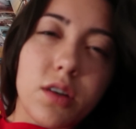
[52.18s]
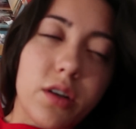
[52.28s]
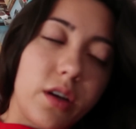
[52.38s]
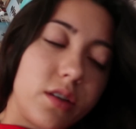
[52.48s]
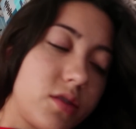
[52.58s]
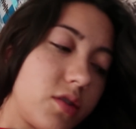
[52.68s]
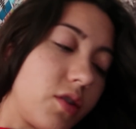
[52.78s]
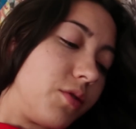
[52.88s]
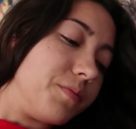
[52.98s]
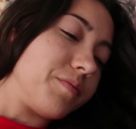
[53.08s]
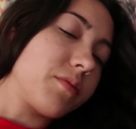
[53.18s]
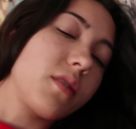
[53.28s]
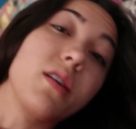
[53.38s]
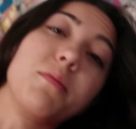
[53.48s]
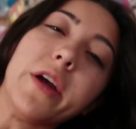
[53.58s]
Okay, so
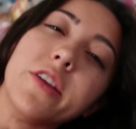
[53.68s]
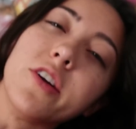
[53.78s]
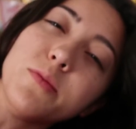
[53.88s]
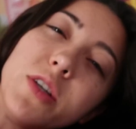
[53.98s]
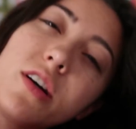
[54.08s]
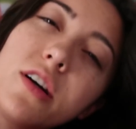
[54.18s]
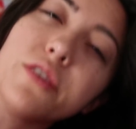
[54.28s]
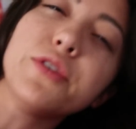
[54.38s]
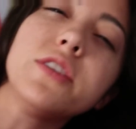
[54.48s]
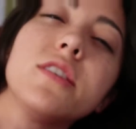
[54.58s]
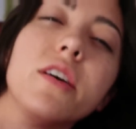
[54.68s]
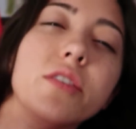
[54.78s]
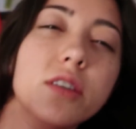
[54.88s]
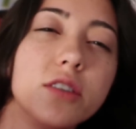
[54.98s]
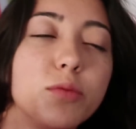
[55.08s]
my alarm went off at
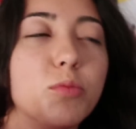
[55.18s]
7 this